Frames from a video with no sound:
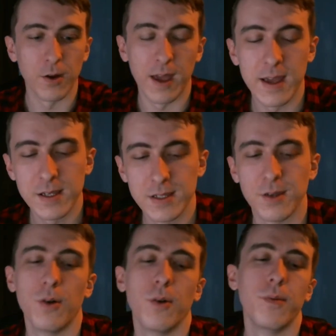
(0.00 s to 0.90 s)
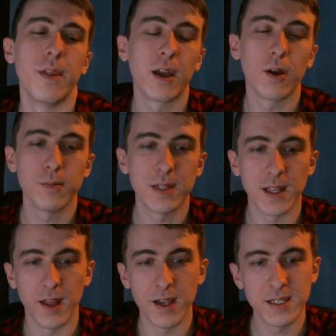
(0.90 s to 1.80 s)
Okay, so it comes in
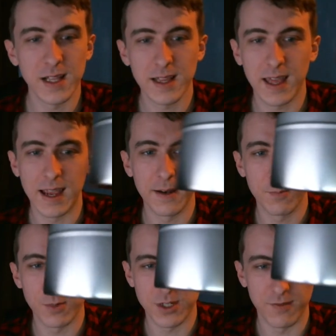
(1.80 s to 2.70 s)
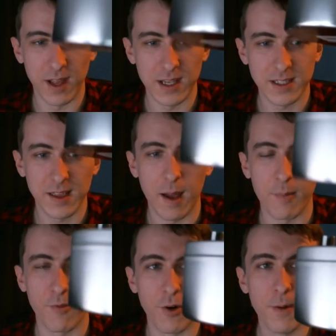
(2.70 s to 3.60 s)
a nice little tin, which I've lost the
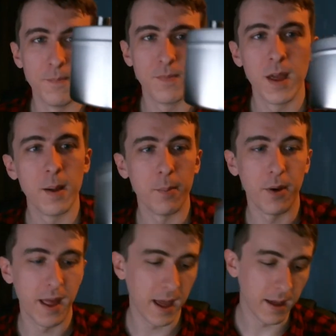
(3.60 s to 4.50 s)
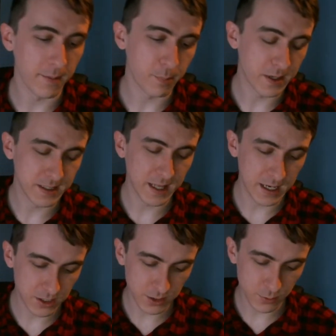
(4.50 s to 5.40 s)
top for, but
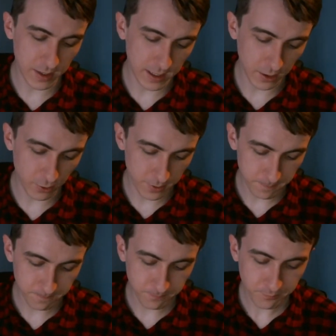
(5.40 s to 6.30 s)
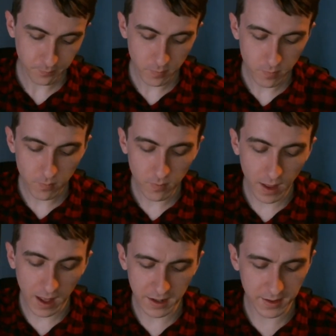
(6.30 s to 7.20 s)
presentation is really good.
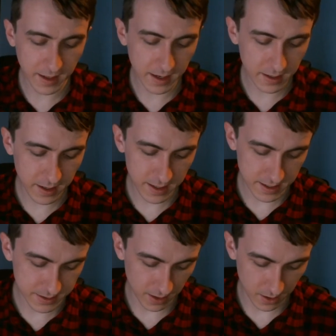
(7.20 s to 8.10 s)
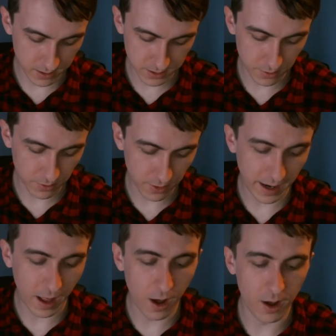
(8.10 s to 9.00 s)
And the tin is also
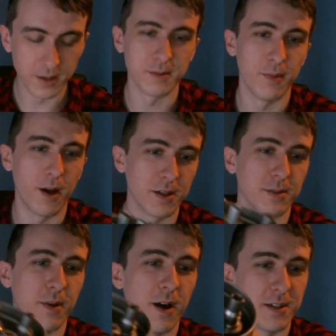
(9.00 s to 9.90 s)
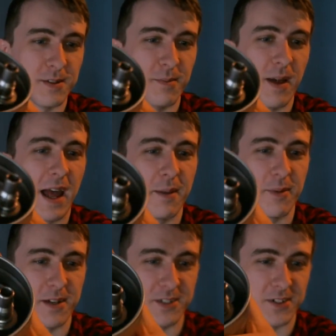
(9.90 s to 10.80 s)
an awesome
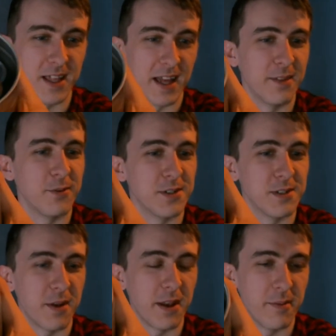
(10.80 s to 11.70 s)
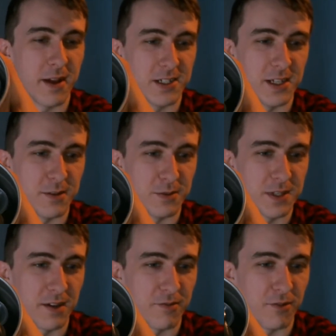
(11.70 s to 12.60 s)
atomizer stand, which is what I'm actually
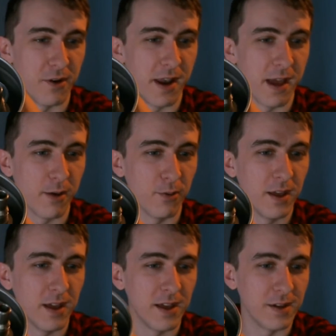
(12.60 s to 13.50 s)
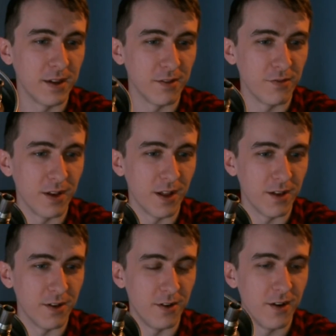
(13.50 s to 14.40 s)
using it for now. You can fit
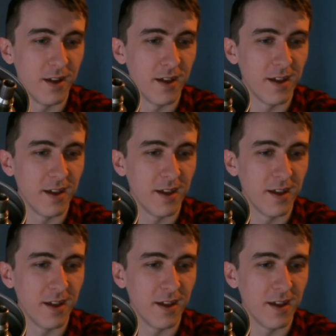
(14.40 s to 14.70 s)
all your